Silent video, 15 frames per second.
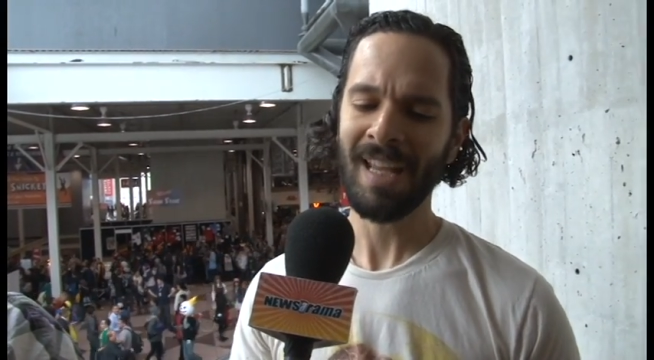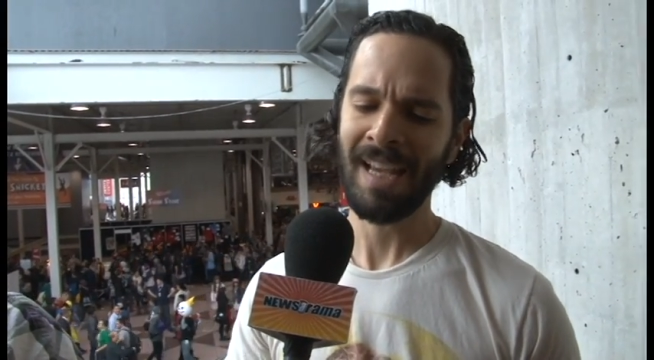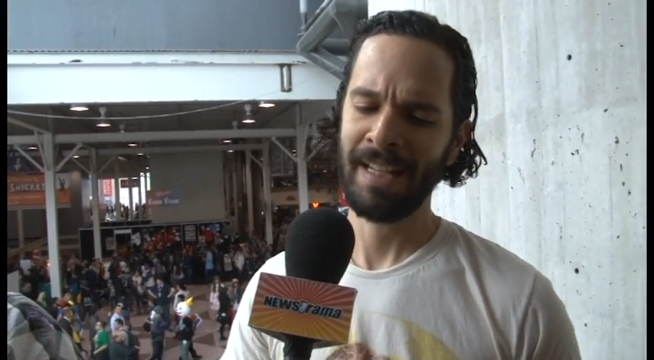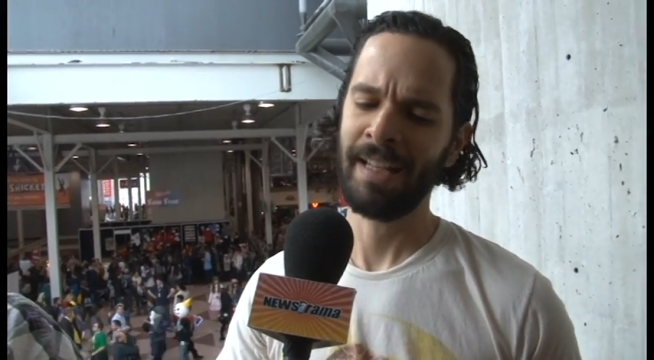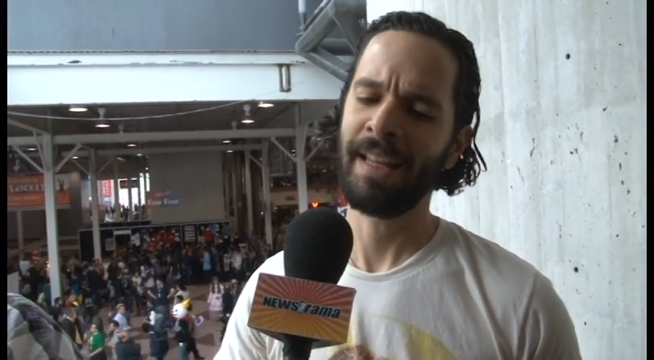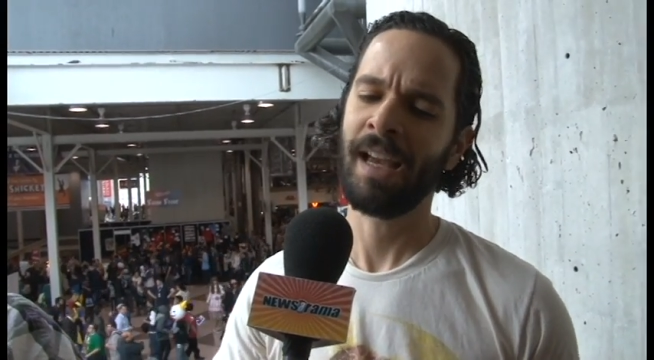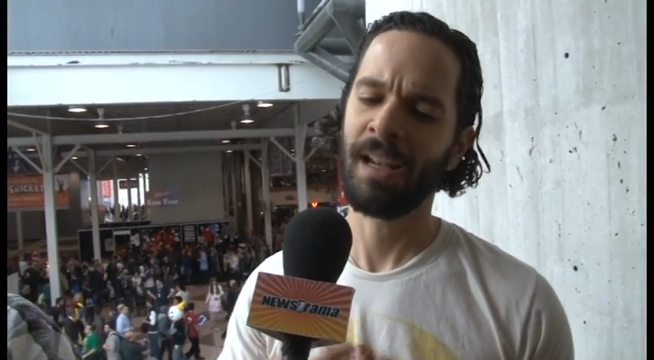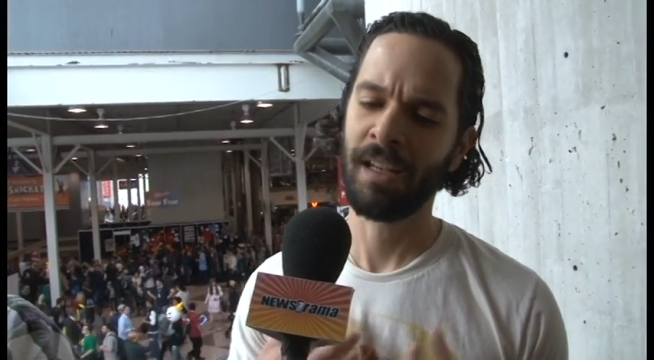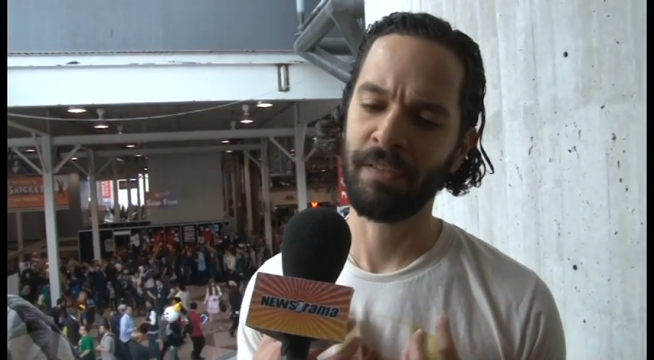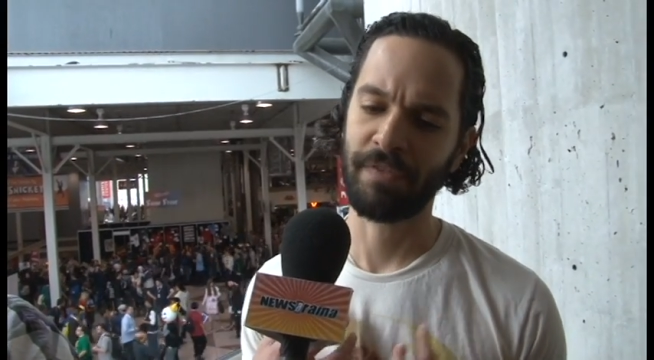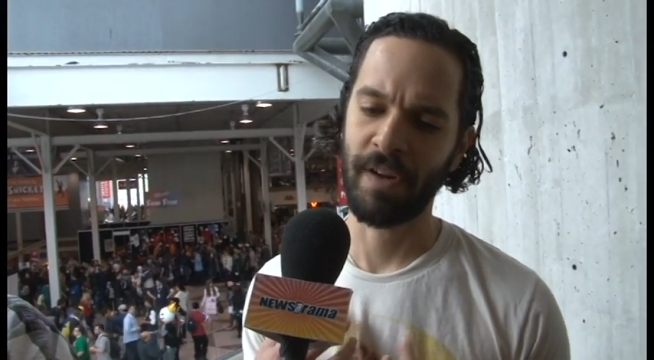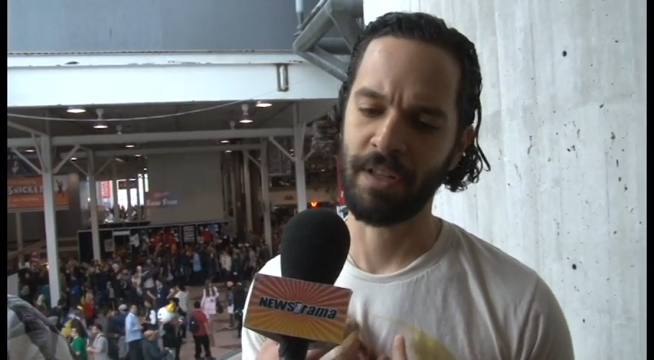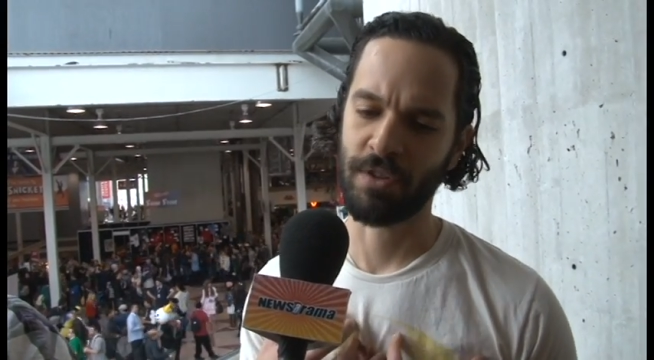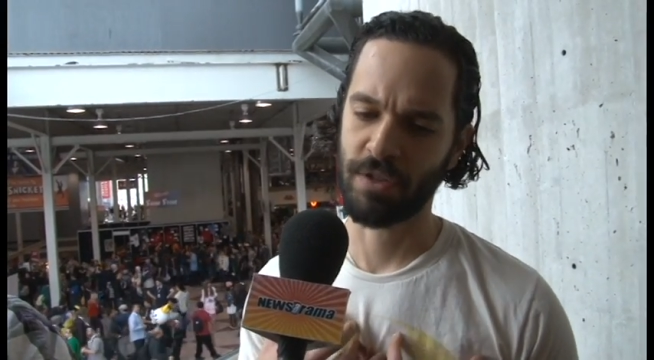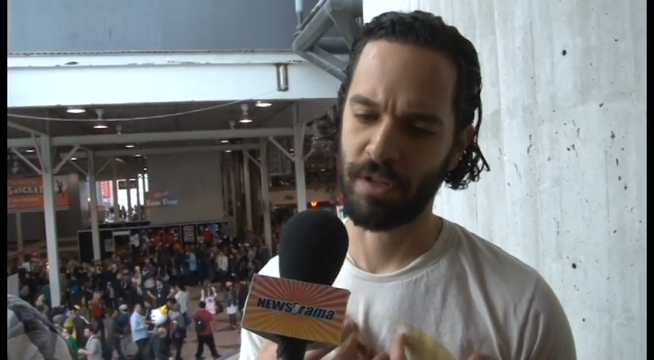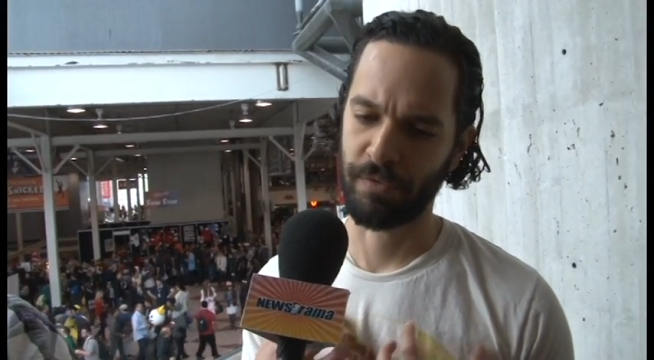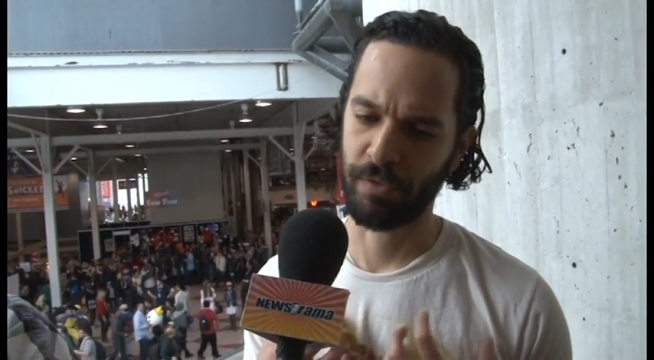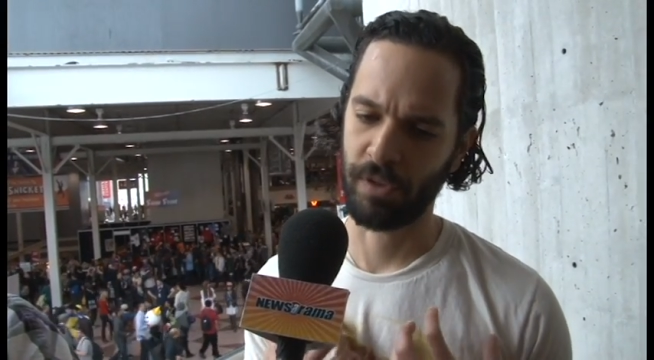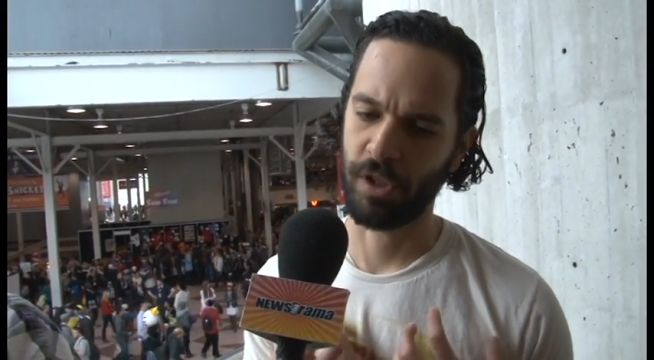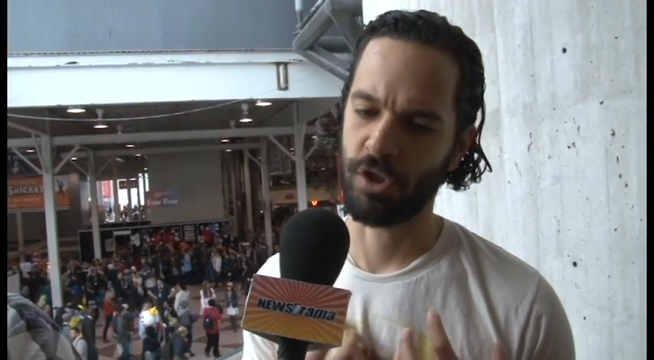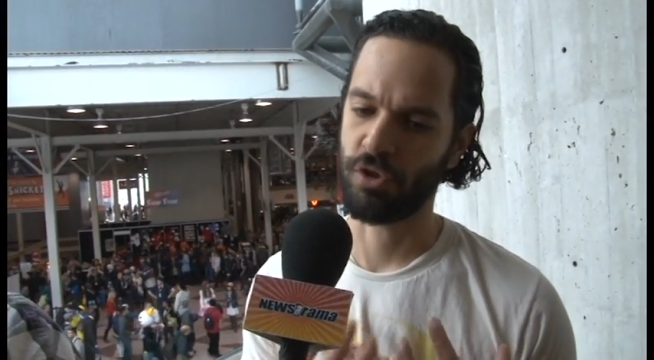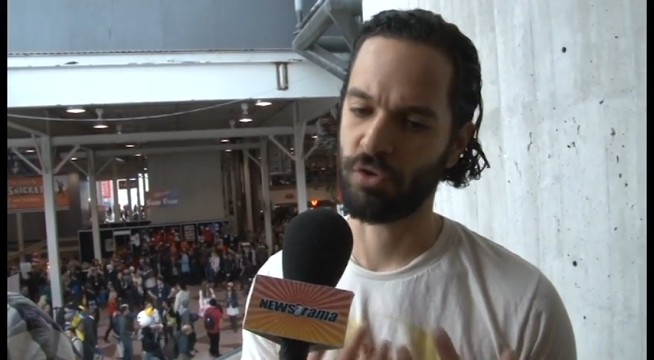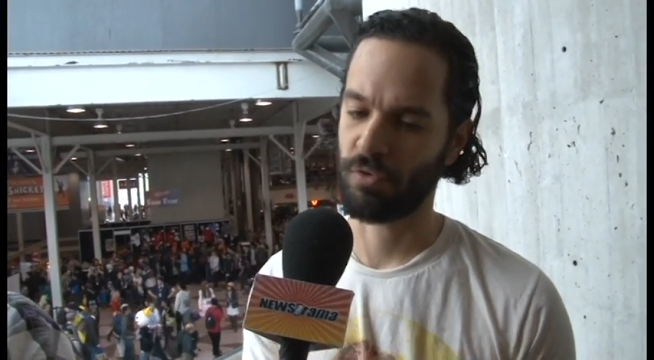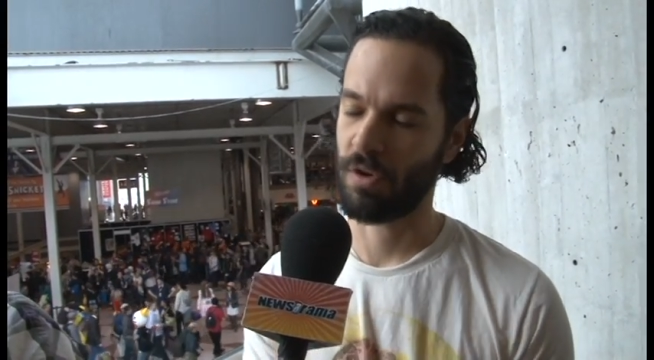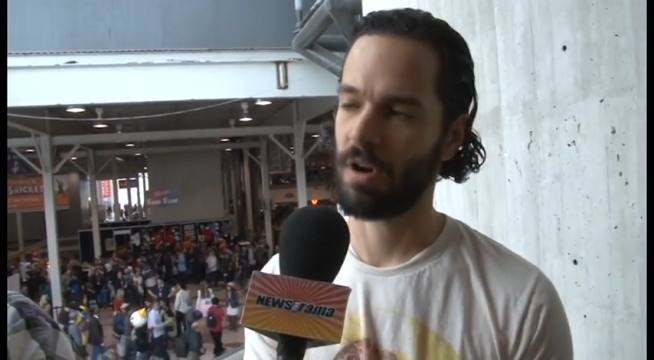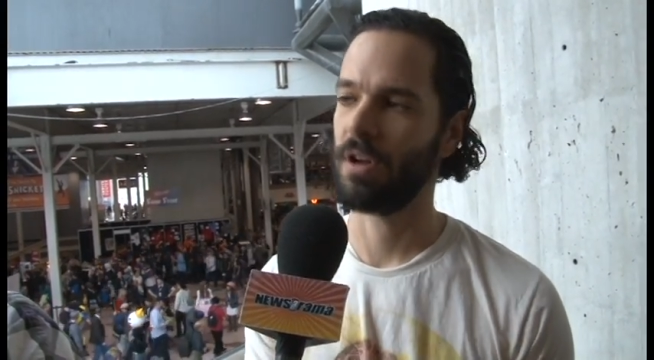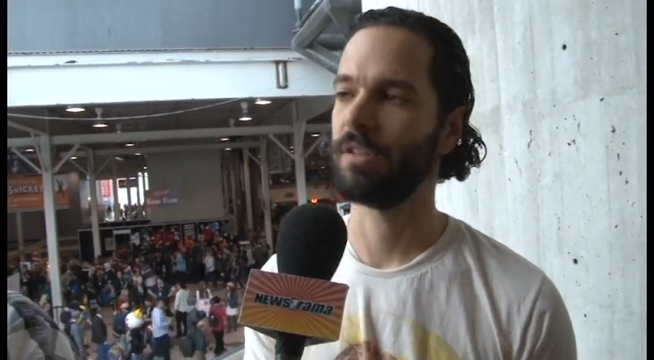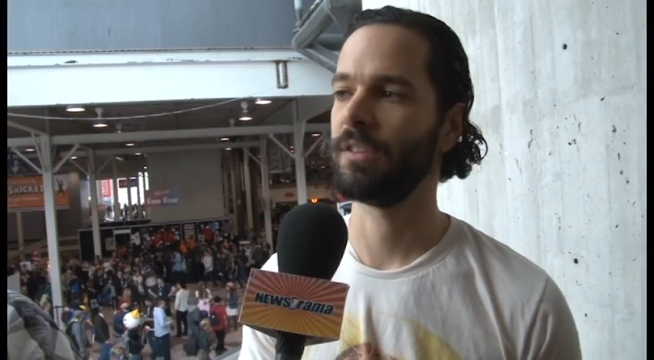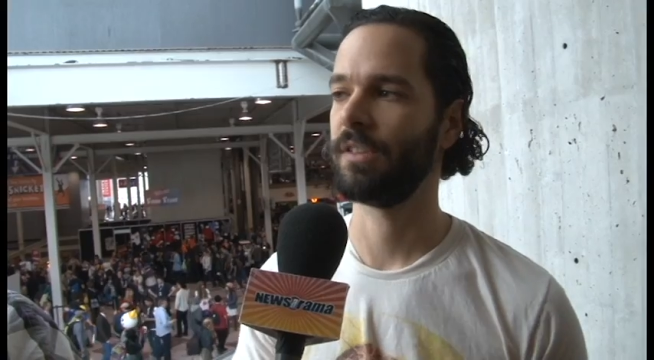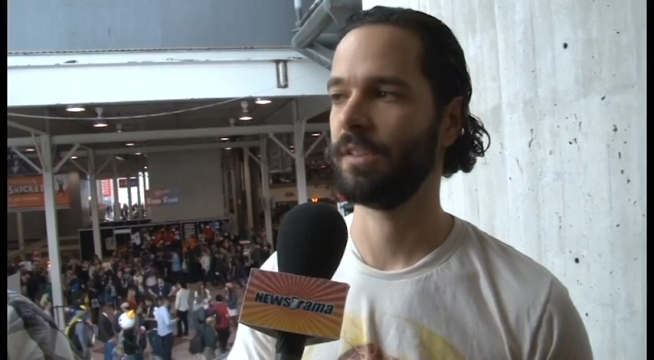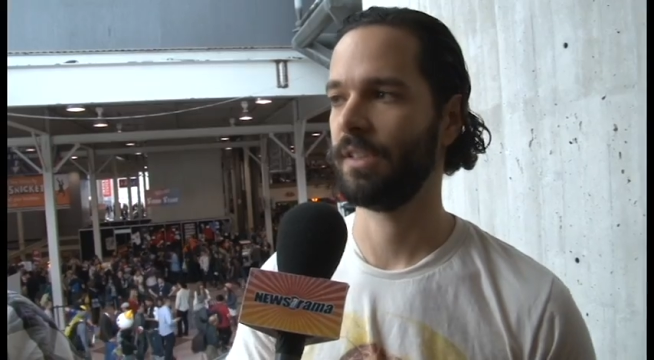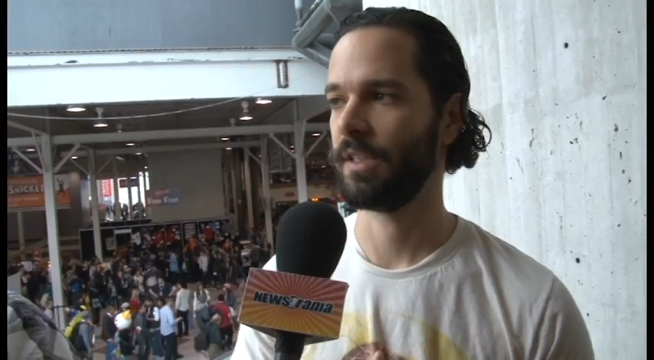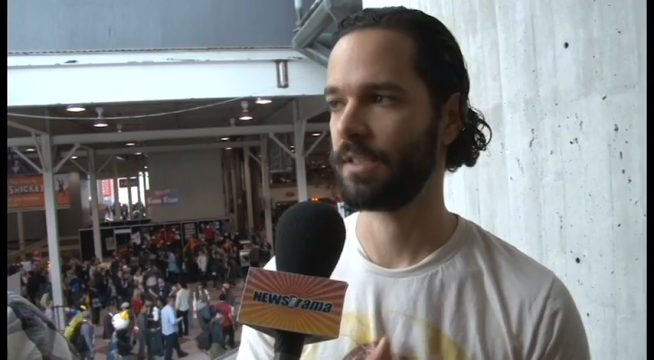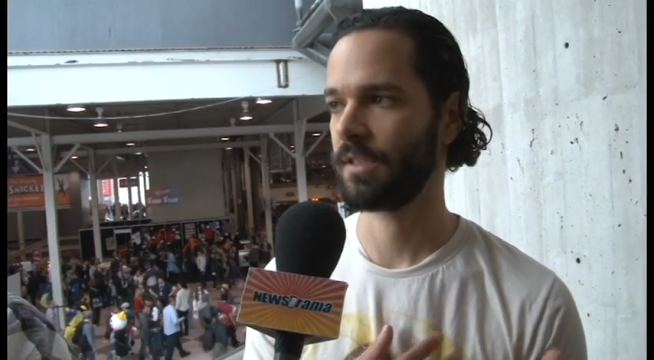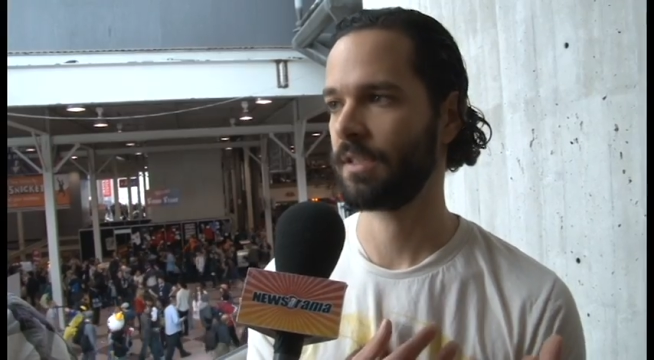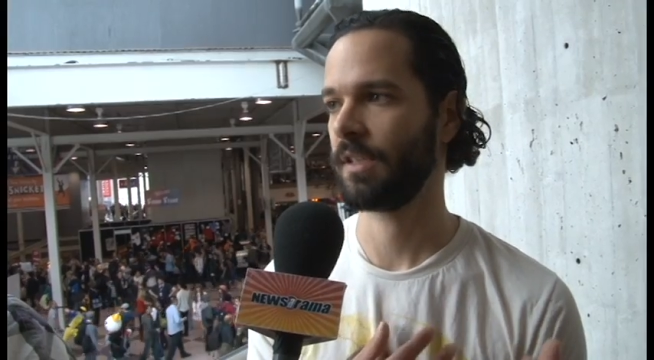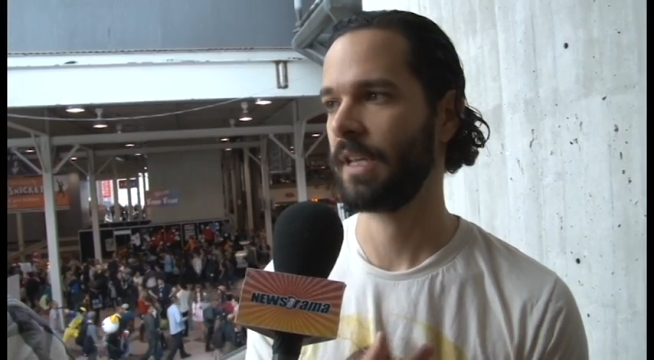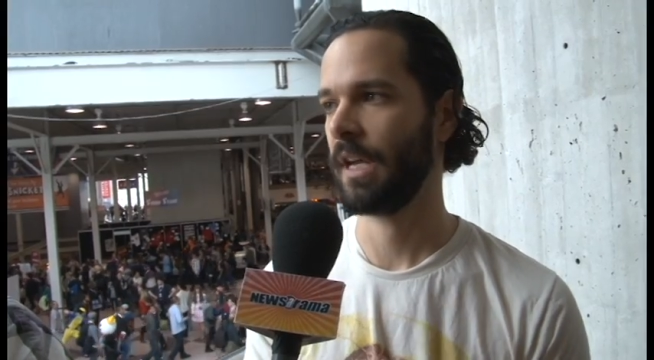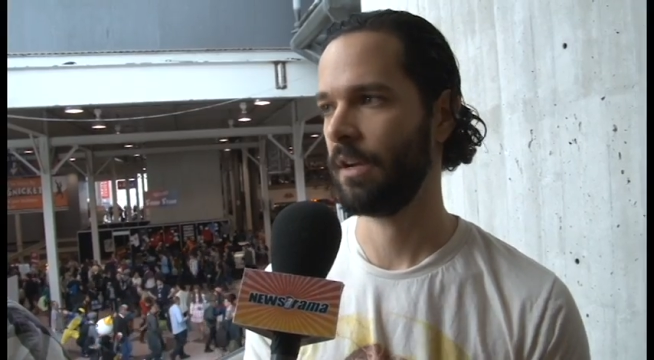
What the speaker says: And then Ellie finds herself really drawn to this